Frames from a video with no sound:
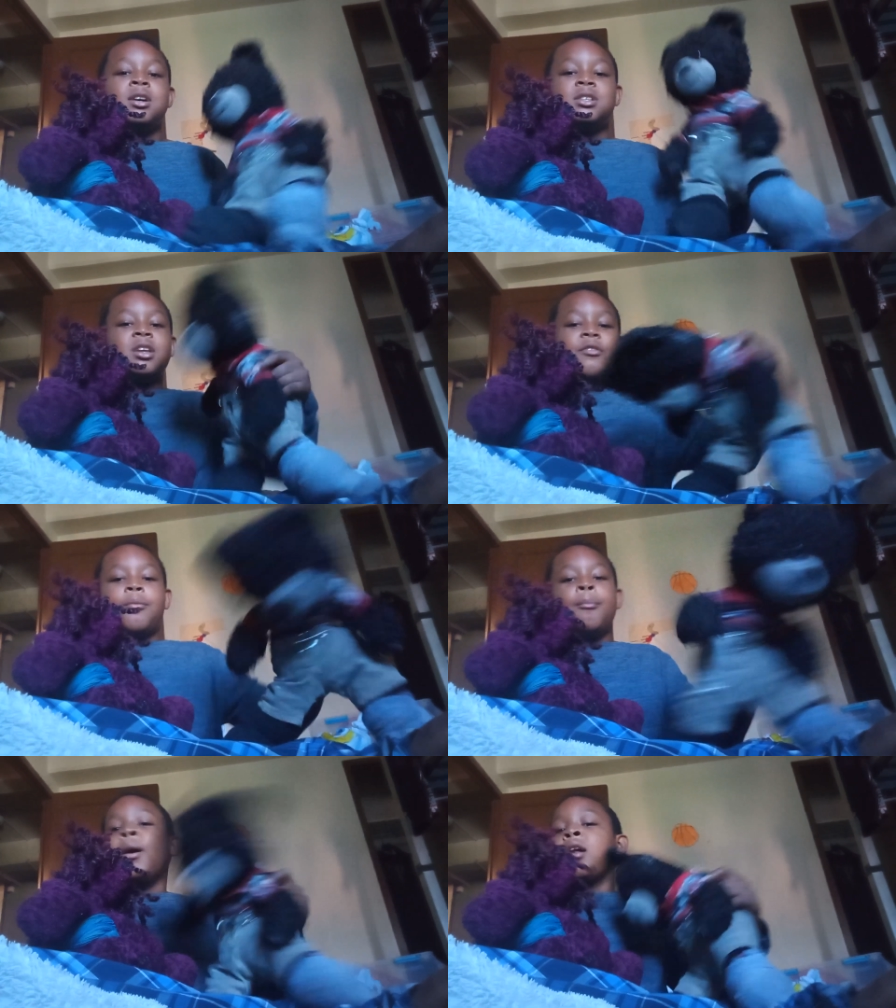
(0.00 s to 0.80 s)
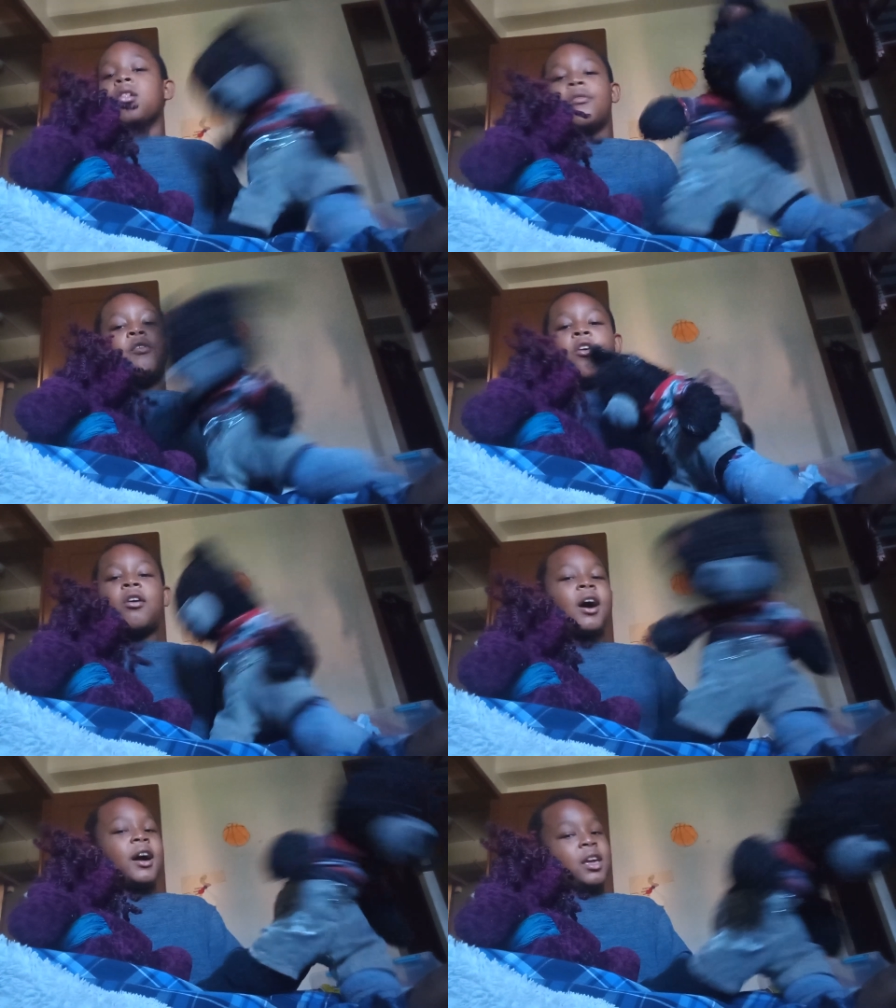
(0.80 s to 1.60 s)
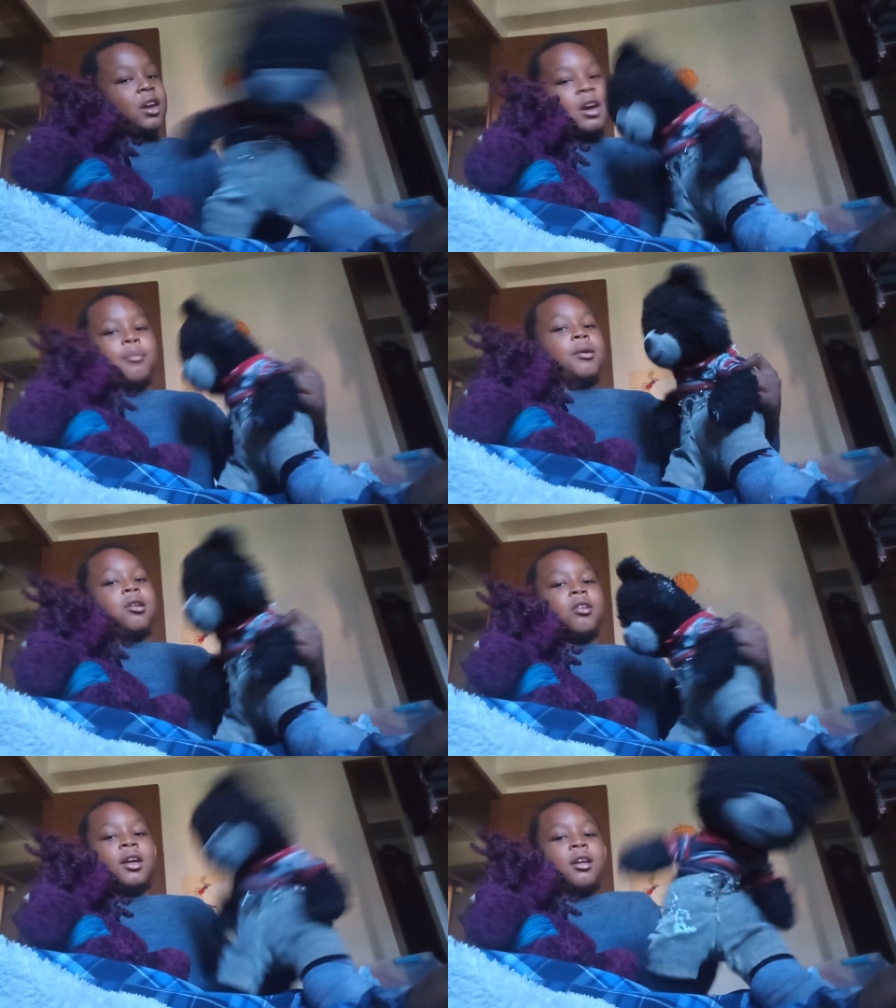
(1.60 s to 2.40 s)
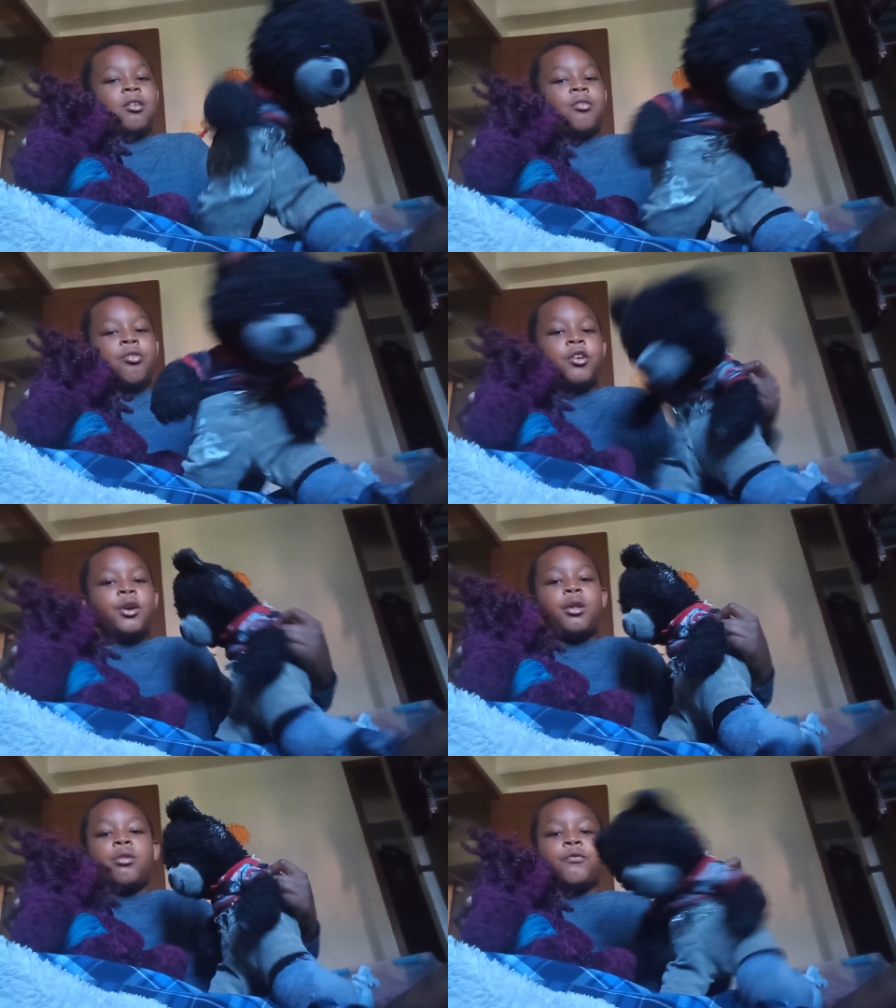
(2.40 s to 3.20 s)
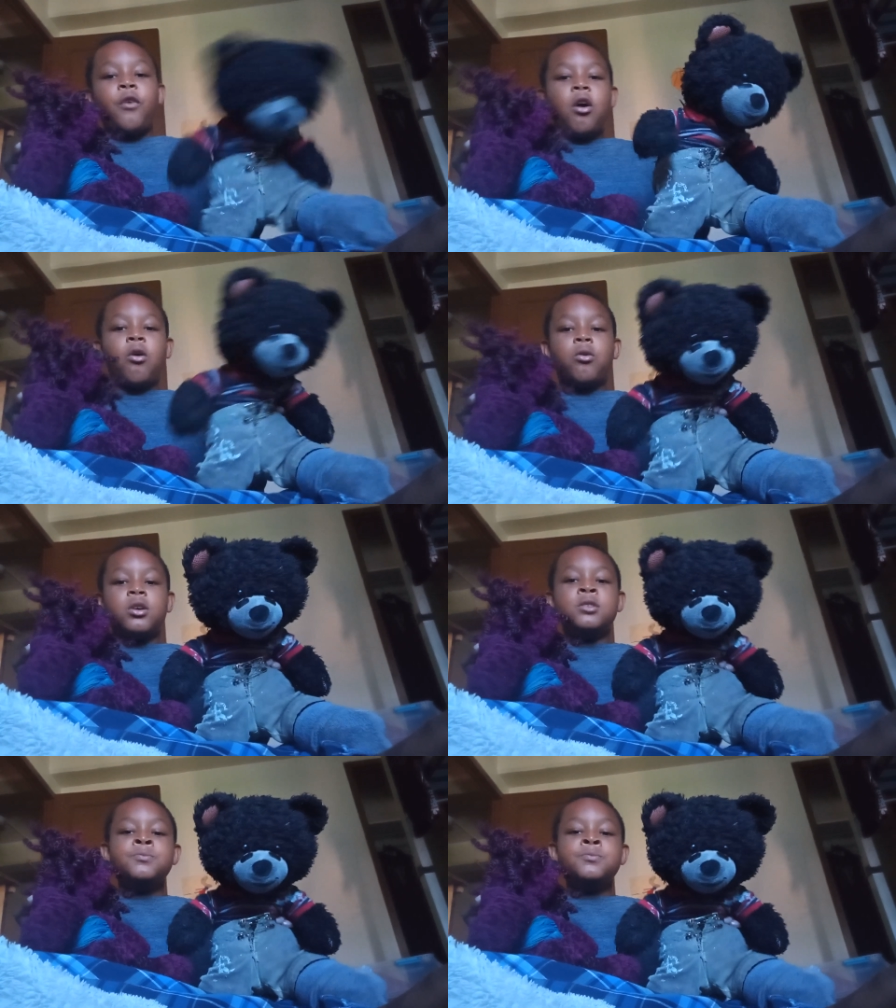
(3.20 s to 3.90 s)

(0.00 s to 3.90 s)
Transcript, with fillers: Seven months, folk. I can't believe this, folk.